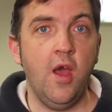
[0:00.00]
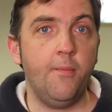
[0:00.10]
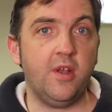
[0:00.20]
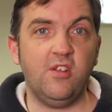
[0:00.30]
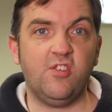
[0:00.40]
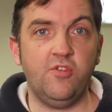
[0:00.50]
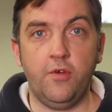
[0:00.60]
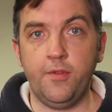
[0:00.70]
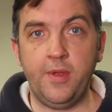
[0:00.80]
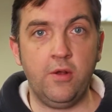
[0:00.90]
but it's
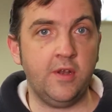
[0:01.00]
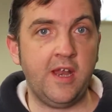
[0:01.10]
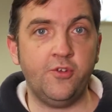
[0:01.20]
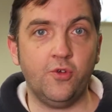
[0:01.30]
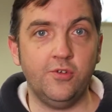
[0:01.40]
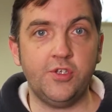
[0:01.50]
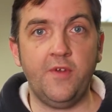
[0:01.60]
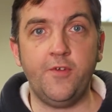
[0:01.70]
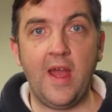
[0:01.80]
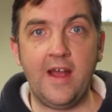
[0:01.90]
not the be-all and end-all, so
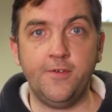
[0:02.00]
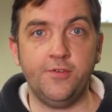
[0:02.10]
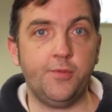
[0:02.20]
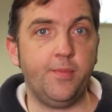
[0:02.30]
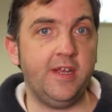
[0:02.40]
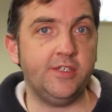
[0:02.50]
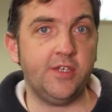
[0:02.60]
if you haven't, please